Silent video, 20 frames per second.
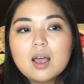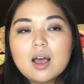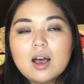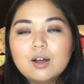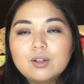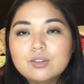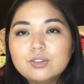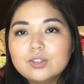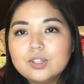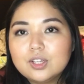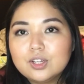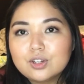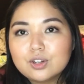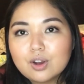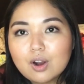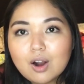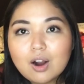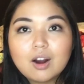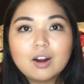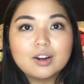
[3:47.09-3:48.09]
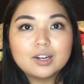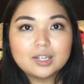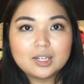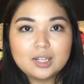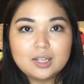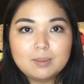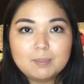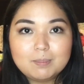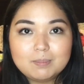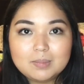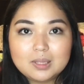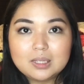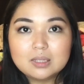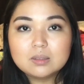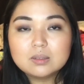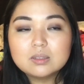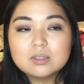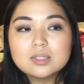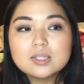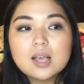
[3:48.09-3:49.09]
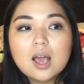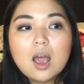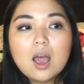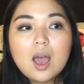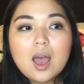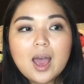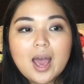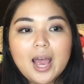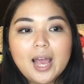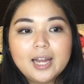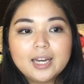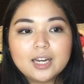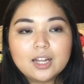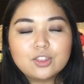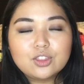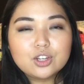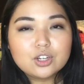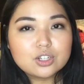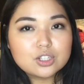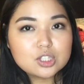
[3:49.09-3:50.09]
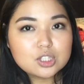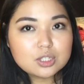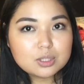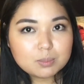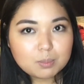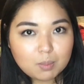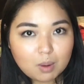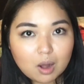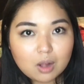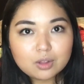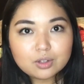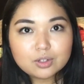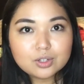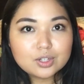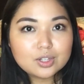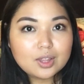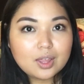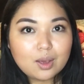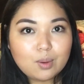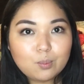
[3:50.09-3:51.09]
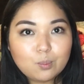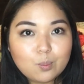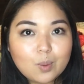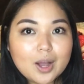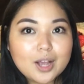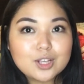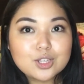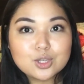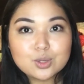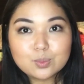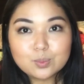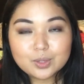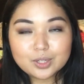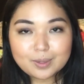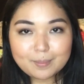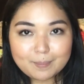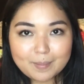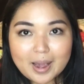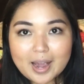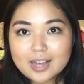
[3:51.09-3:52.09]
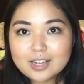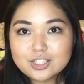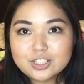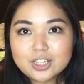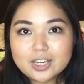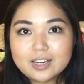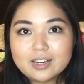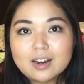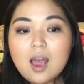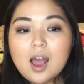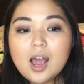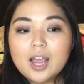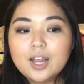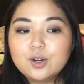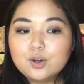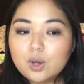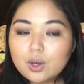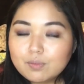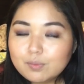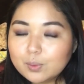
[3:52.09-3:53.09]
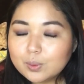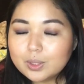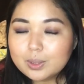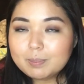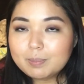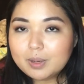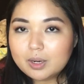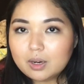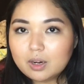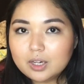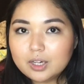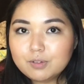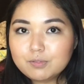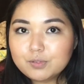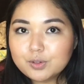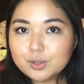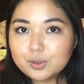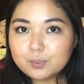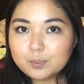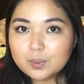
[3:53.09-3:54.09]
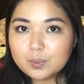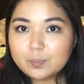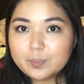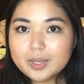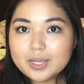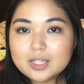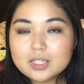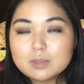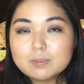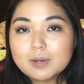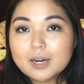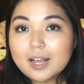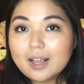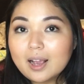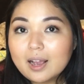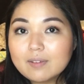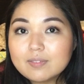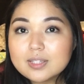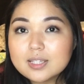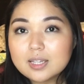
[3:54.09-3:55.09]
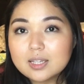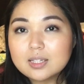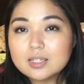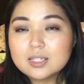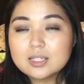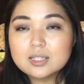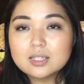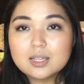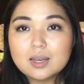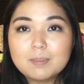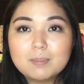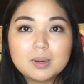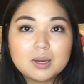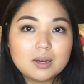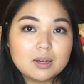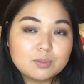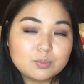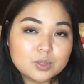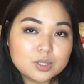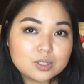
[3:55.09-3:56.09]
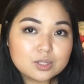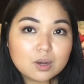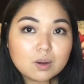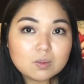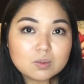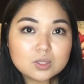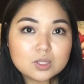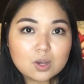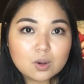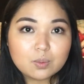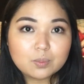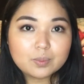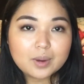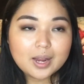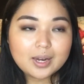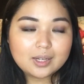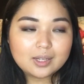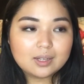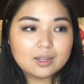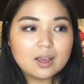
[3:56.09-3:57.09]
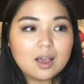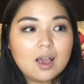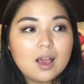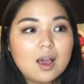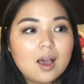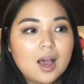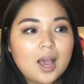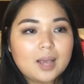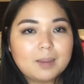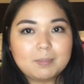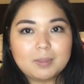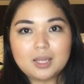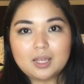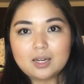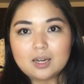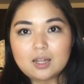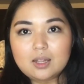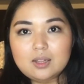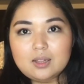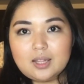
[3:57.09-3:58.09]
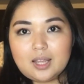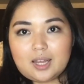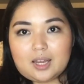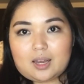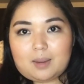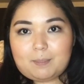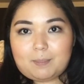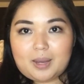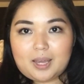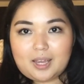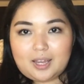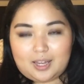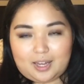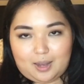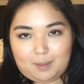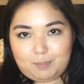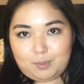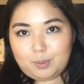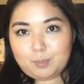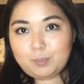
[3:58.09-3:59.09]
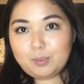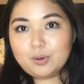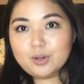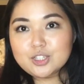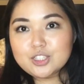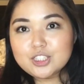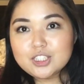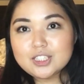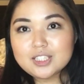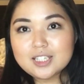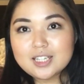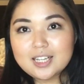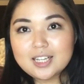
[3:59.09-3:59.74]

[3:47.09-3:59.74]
healthier, hearty meals and they're smaller than what you would imagine. I know I've only been on it for three weeks, but I have seen some results already. I mean, like my upper portion